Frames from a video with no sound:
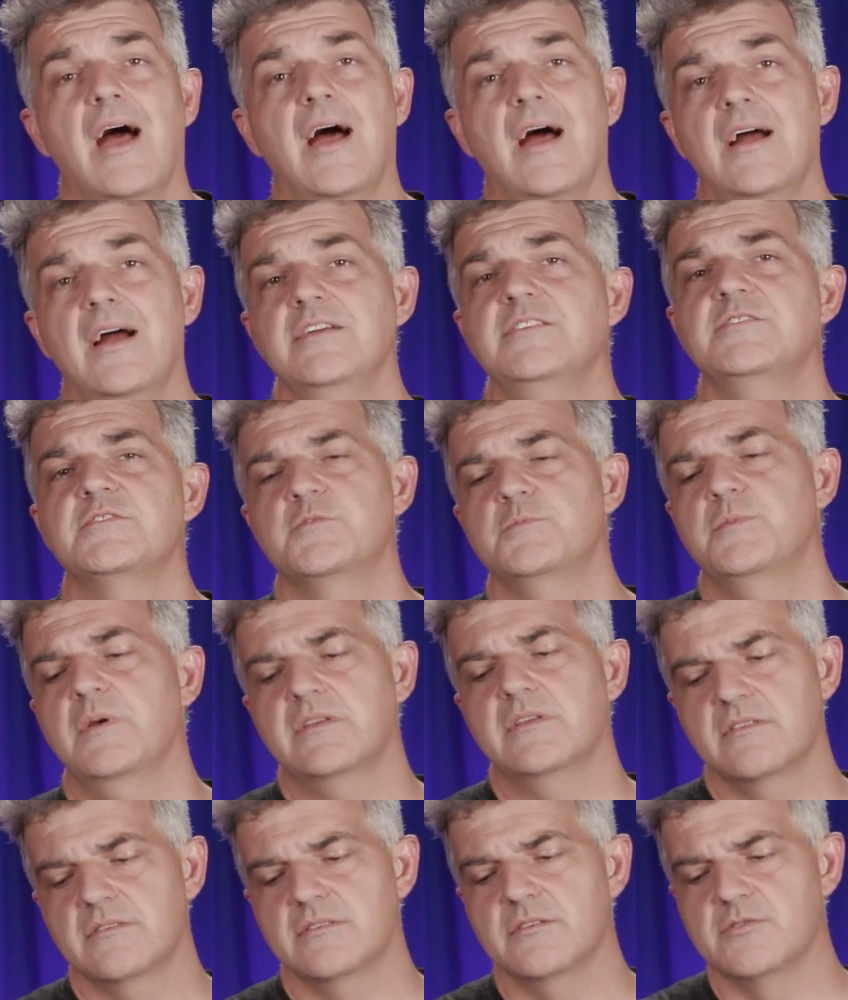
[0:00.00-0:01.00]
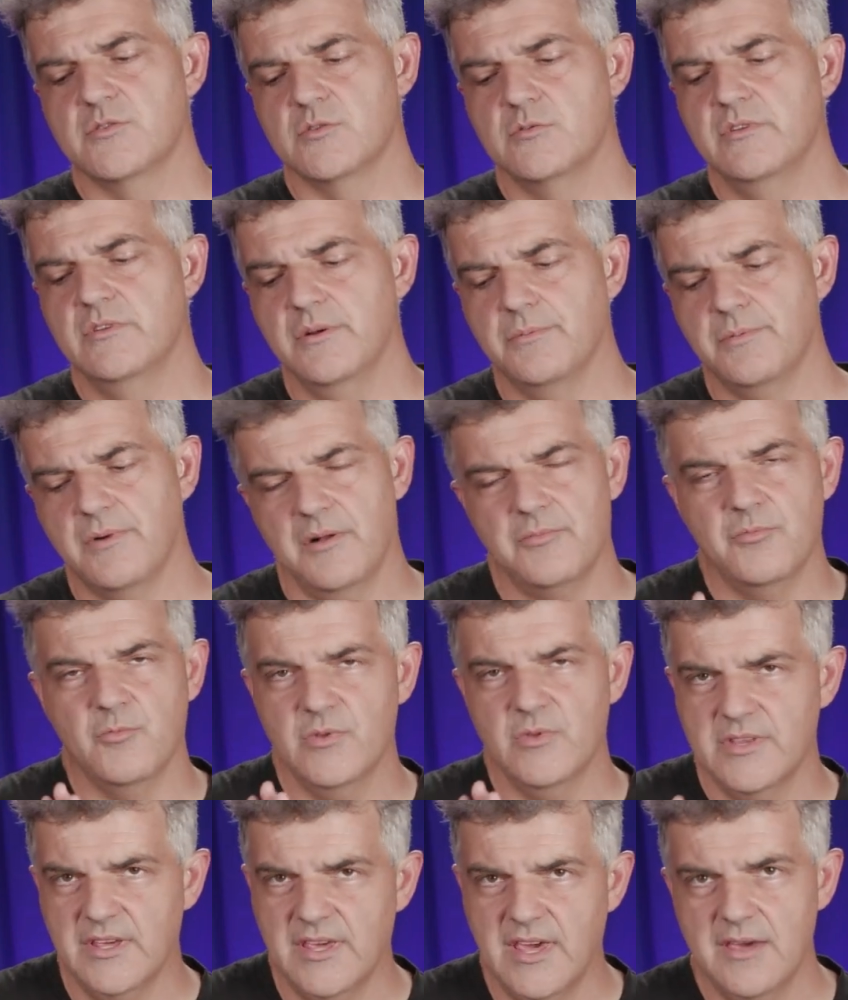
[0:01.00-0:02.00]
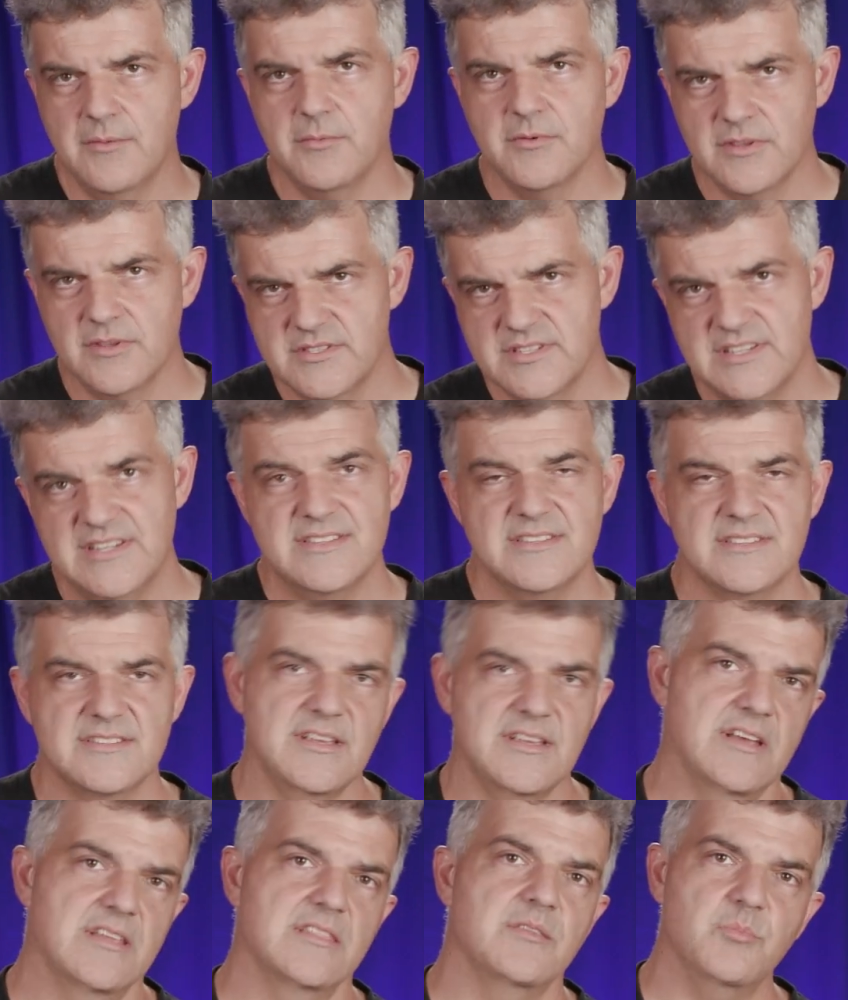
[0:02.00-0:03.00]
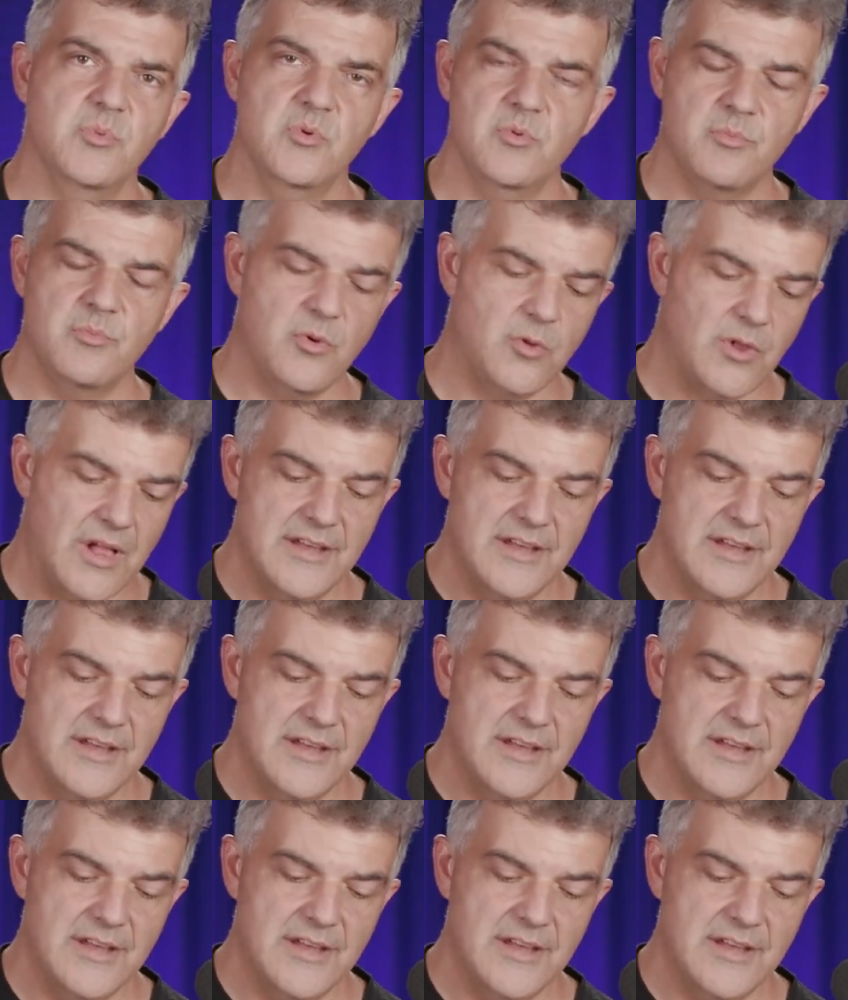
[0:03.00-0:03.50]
I suspect that there's only a problem with the cable that's inside the boom pole.